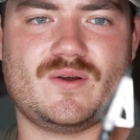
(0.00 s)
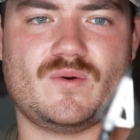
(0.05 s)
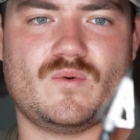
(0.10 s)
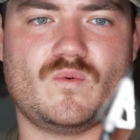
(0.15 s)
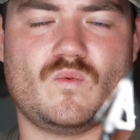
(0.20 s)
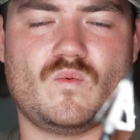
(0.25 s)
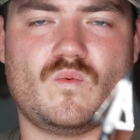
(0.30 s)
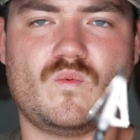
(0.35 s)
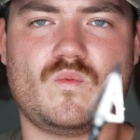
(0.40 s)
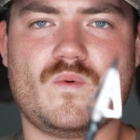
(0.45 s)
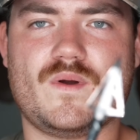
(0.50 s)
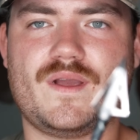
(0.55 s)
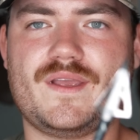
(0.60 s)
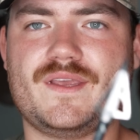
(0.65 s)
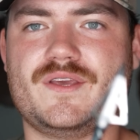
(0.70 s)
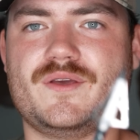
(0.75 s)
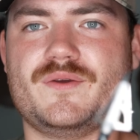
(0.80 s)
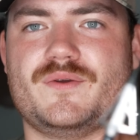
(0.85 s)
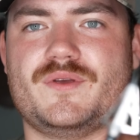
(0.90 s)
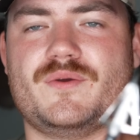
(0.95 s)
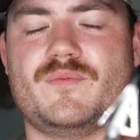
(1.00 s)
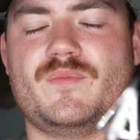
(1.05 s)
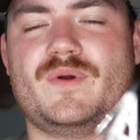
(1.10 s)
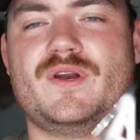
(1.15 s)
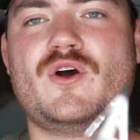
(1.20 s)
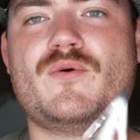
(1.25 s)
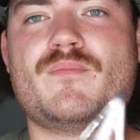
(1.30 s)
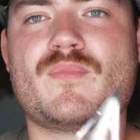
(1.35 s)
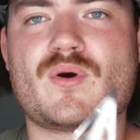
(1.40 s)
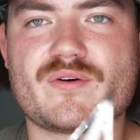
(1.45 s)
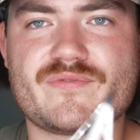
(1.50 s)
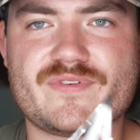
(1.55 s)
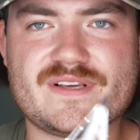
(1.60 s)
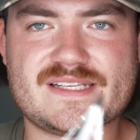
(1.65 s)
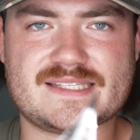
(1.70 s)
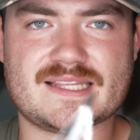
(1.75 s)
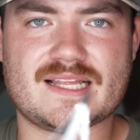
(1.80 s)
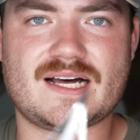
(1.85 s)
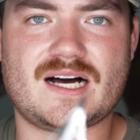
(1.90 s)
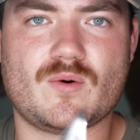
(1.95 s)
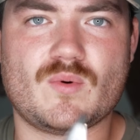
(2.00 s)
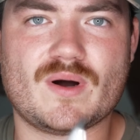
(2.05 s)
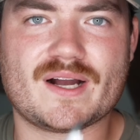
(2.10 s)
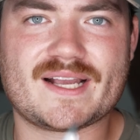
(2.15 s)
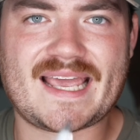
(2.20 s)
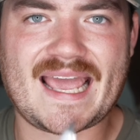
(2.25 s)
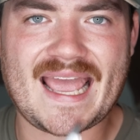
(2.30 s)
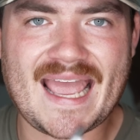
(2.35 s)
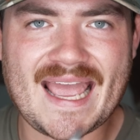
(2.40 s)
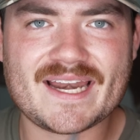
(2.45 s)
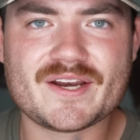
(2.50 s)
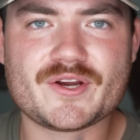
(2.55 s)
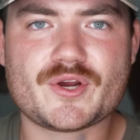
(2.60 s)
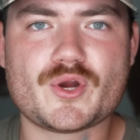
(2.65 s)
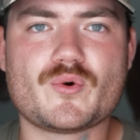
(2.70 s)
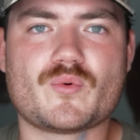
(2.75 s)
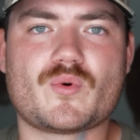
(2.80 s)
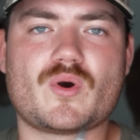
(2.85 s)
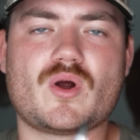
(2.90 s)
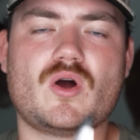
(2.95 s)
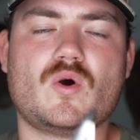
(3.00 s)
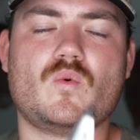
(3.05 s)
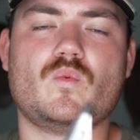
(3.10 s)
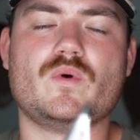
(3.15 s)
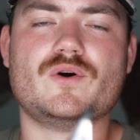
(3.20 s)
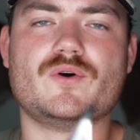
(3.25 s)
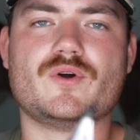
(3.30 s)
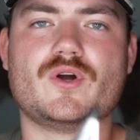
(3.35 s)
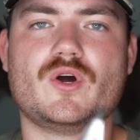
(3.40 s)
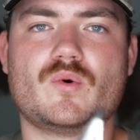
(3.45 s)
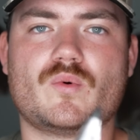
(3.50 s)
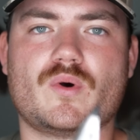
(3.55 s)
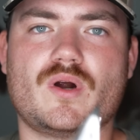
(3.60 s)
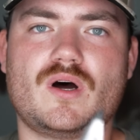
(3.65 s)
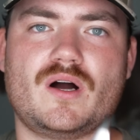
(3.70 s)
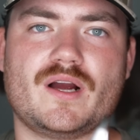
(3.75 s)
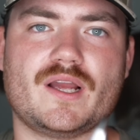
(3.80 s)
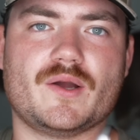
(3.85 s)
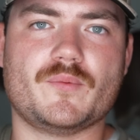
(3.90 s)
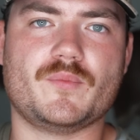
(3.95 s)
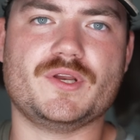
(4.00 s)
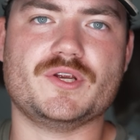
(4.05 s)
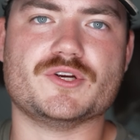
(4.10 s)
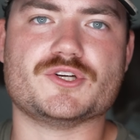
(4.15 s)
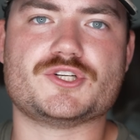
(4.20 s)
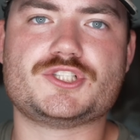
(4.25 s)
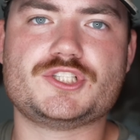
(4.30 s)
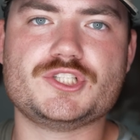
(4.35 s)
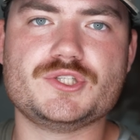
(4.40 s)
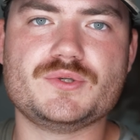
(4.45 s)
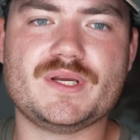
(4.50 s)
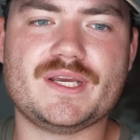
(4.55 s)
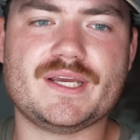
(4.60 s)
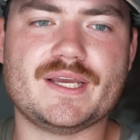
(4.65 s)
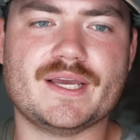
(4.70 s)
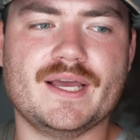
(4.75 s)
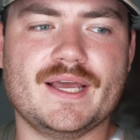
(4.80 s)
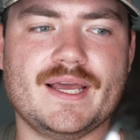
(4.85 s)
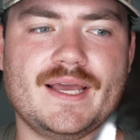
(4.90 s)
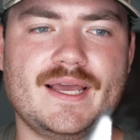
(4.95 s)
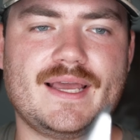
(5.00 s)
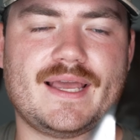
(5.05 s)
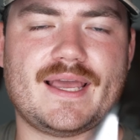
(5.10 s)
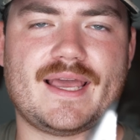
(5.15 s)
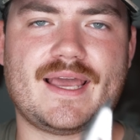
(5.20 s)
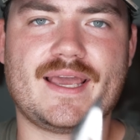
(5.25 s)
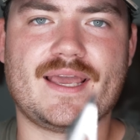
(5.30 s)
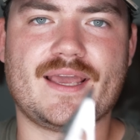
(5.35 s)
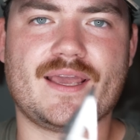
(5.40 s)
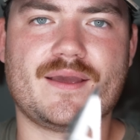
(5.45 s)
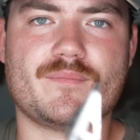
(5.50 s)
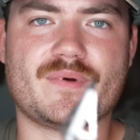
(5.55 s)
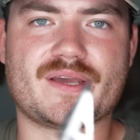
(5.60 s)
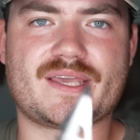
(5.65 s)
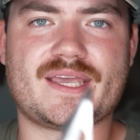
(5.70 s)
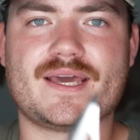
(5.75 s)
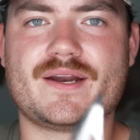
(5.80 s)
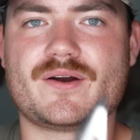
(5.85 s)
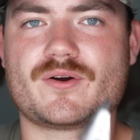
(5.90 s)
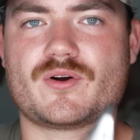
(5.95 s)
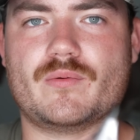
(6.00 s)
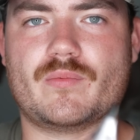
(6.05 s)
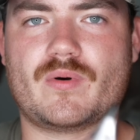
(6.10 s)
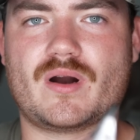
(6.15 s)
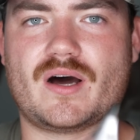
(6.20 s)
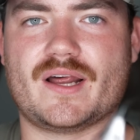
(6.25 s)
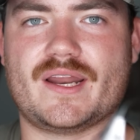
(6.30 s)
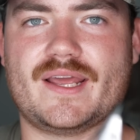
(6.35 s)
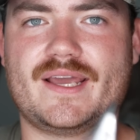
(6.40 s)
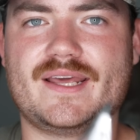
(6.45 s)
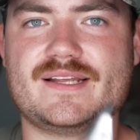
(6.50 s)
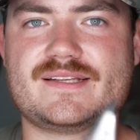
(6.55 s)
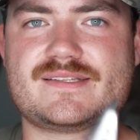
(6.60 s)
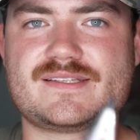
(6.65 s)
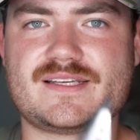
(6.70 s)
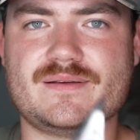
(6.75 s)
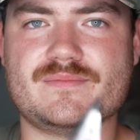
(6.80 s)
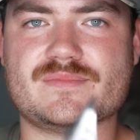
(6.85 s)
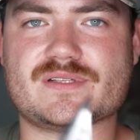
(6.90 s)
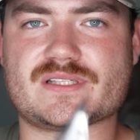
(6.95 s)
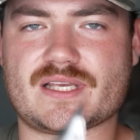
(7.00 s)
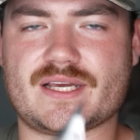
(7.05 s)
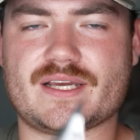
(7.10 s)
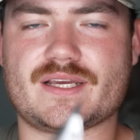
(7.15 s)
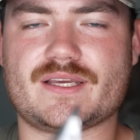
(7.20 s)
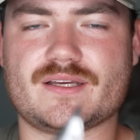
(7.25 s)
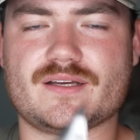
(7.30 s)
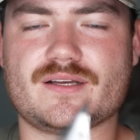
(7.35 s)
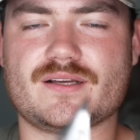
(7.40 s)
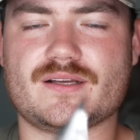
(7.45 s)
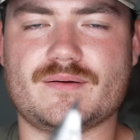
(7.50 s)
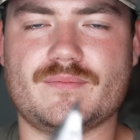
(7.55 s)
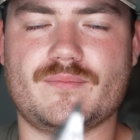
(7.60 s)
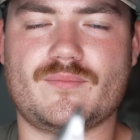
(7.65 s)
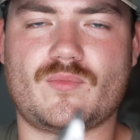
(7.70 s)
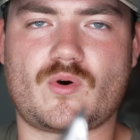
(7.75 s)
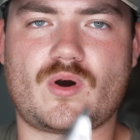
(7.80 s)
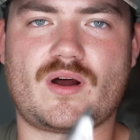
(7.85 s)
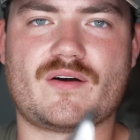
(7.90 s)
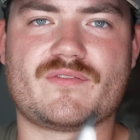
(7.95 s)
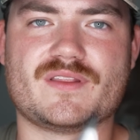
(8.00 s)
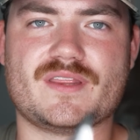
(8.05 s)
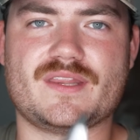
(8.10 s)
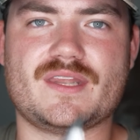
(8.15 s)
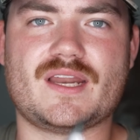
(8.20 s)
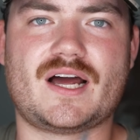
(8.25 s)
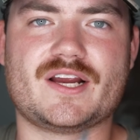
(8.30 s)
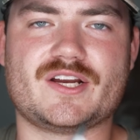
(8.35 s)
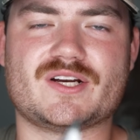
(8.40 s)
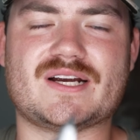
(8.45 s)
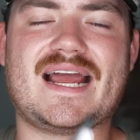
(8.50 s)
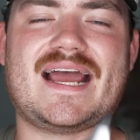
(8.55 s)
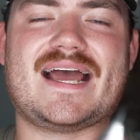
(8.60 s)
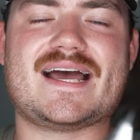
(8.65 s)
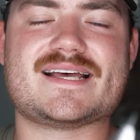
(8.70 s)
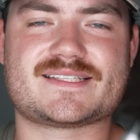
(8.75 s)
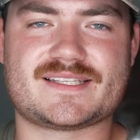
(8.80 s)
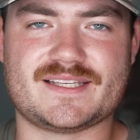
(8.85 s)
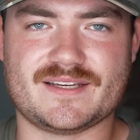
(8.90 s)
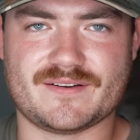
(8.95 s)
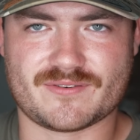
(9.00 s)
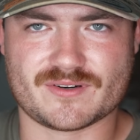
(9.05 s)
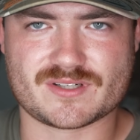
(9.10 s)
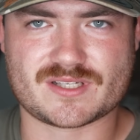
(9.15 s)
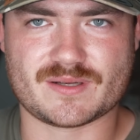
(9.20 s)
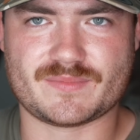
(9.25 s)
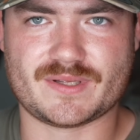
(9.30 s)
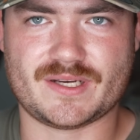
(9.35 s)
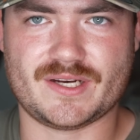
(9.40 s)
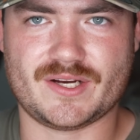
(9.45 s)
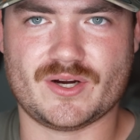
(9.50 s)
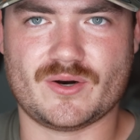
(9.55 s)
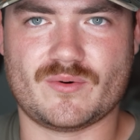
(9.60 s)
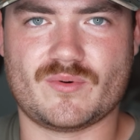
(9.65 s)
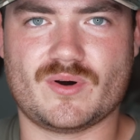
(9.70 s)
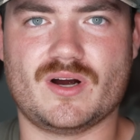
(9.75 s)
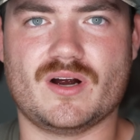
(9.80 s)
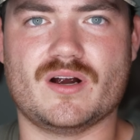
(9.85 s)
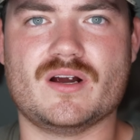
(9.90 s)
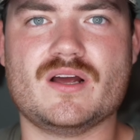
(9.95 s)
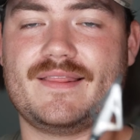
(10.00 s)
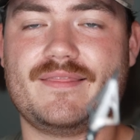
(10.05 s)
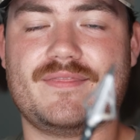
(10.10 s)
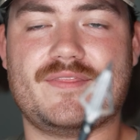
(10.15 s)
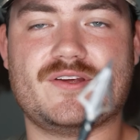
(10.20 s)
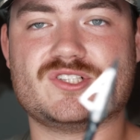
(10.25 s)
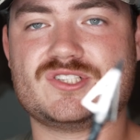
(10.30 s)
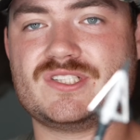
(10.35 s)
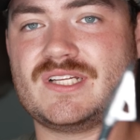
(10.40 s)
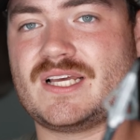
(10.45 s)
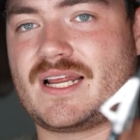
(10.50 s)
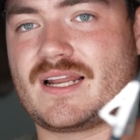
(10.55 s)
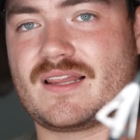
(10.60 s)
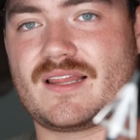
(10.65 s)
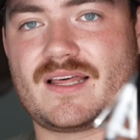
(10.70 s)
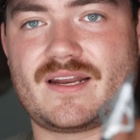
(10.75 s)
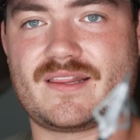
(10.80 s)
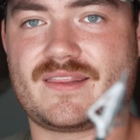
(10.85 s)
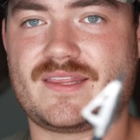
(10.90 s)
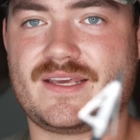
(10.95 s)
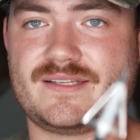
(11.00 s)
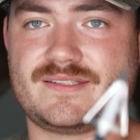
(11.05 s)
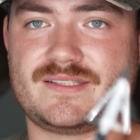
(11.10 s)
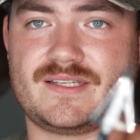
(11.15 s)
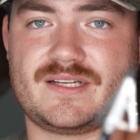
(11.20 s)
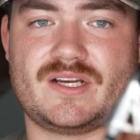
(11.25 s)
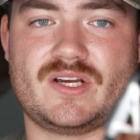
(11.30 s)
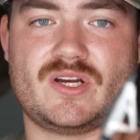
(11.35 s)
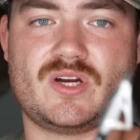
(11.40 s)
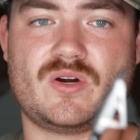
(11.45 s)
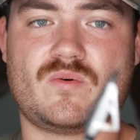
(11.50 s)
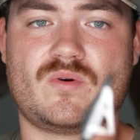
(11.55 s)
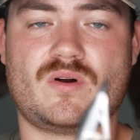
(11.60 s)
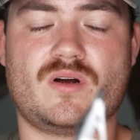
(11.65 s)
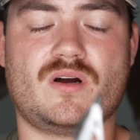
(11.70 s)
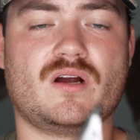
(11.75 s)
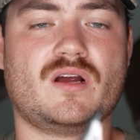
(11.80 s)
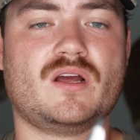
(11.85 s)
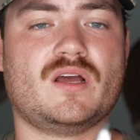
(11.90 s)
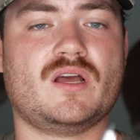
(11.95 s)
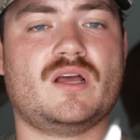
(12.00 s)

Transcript: You know Murphy's Law. What can go wrong will go wrong, and when you're shooting a mechanical broadhead, it seems like more often than not you're asking for something to go wrong. There's not a lot of things that can go wrong.